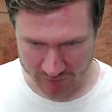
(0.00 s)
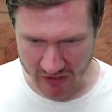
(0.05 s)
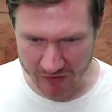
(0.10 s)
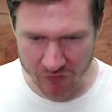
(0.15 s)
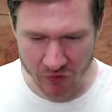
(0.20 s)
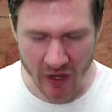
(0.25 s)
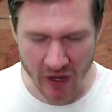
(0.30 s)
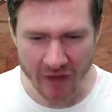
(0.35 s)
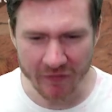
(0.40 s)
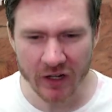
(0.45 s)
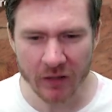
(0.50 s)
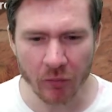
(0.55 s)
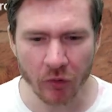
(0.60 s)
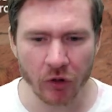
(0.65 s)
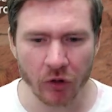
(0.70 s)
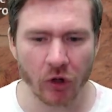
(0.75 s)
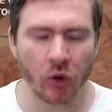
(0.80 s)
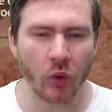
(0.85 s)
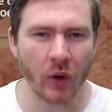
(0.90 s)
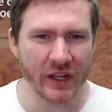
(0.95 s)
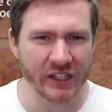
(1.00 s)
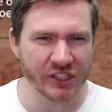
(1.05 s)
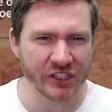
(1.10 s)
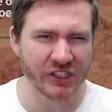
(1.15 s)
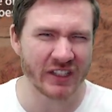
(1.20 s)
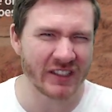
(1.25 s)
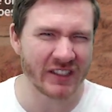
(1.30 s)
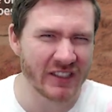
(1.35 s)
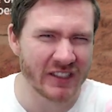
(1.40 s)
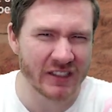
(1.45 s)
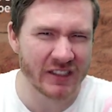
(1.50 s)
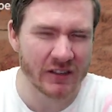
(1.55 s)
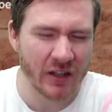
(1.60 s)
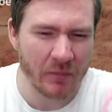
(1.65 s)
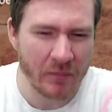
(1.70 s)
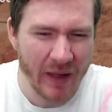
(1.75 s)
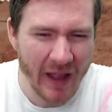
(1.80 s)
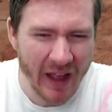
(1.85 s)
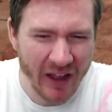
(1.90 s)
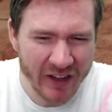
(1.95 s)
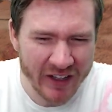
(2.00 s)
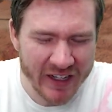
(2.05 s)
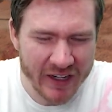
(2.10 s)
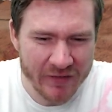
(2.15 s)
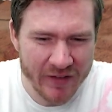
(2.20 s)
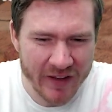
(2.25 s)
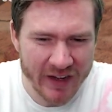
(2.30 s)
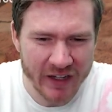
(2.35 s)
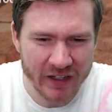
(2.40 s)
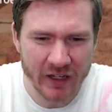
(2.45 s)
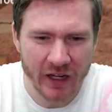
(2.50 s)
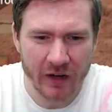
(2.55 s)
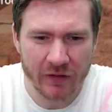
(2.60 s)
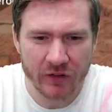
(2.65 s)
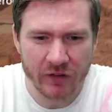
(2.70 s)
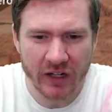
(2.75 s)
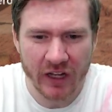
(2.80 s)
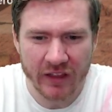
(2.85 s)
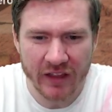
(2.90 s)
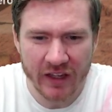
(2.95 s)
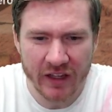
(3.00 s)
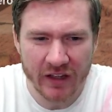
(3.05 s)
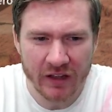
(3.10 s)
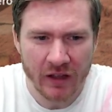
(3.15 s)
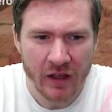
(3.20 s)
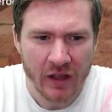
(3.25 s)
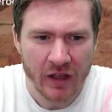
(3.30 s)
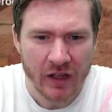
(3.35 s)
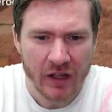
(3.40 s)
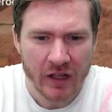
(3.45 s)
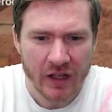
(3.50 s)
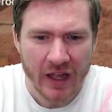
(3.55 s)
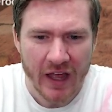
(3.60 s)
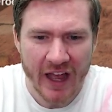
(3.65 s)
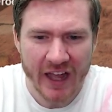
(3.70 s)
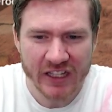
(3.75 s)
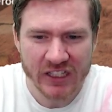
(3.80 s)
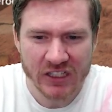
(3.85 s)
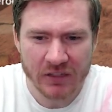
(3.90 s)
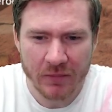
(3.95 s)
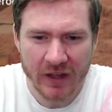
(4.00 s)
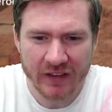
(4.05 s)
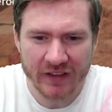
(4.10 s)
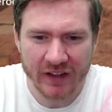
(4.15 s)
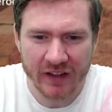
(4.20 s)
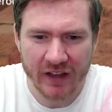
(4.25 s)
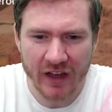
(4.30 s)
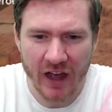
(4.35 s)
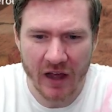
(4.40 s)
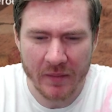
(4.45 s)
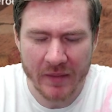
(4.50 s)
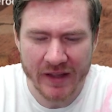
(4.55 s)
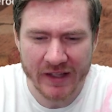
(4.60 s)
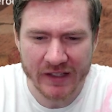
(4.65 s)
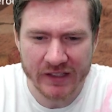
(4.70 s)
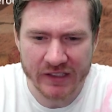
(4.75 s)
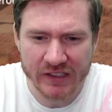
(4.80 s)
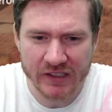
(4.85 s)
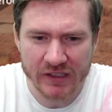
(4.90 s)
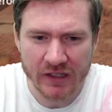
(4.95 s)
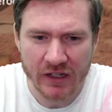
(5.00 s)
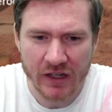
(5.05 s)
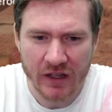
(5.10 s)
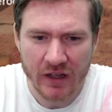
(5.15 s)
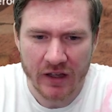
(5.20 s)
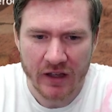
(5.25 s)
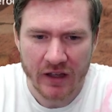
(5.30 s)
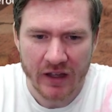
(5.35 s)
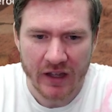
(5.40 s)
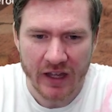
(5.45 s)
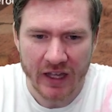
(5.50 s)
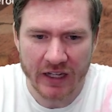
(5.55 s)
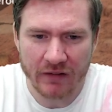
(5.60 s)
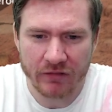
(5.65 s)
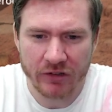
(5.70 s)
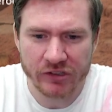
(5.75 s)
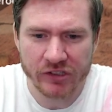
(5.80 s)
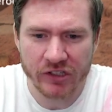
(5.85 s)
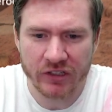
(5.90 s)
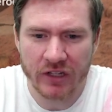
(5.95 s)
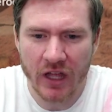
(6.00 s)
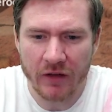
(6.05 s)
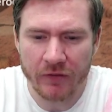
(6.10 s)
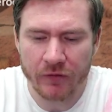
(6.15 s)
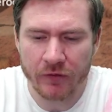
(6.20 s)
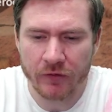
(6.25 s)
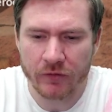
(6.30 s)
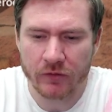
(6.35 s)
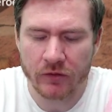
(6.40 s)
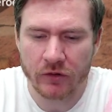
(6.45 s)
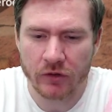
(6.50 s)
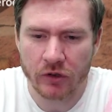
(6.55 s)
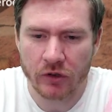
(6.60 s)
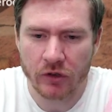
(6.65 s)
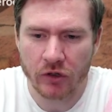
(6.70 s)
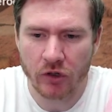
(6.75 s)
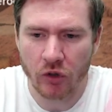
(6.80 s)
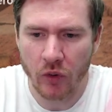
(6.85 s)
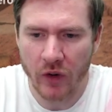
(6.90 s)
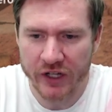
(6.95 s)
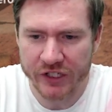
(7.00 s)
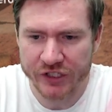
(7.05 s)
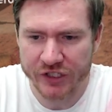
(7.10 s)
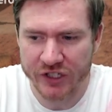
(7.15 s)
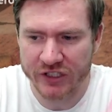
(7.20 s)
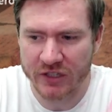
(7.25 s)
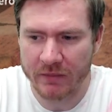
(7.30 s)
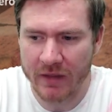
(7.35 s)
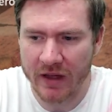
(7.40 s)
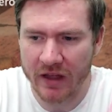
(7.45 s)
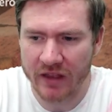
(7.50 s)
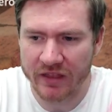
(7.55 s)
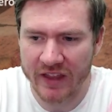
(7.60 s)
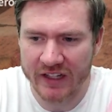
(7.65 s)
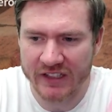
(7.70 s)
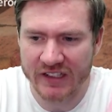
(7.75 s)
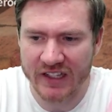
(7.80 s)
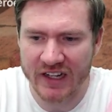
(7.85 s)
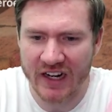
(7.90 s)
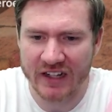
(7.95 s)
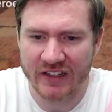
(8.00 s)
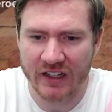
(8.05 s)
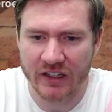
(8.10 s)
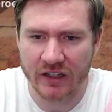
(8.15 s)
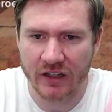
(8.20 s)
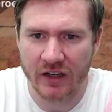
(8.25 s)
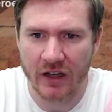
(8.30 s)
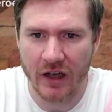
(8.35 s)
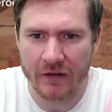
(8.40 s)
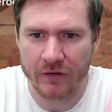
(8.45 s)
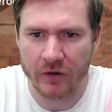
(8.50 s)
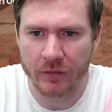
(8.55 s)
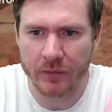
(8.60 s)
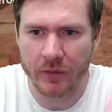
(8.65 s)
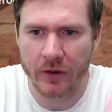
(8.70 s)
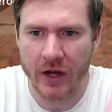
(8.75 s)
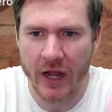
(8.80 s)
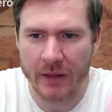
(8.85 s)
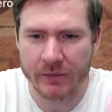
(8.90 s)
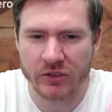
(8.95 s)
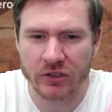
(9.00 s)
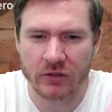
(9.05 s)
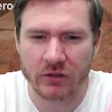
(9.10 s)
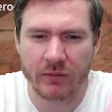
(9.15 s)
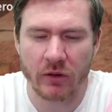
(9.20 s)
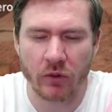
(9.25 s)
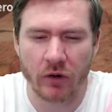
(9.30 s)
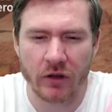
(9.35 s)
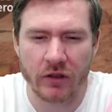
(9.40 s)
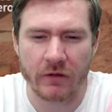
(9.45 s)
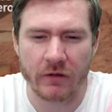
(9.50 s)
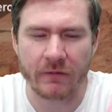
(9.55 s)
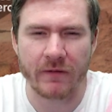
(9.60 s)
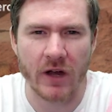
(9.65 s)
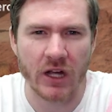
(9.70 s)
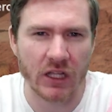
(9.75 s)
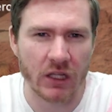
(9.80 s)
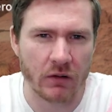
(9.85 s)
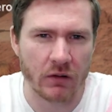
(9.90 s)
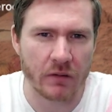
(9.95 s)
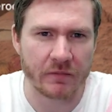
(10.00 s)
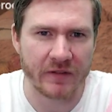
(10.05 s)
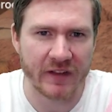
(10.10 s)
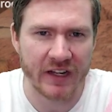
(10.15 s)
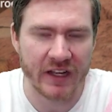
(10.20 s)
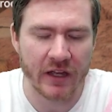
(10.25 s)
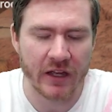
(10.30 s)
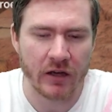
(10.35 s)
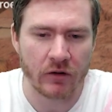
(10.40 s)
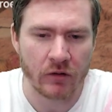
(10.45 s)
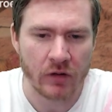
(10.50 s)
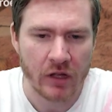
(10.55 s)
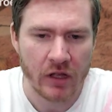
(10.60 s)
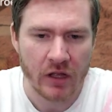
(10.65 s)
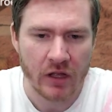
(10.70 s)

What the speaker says: If you have any more questions about it, if I didn't cover anything, ask me in the comments. And if there's enough questions about things that I didn't cover, perhaps it'll be worth a follow-up video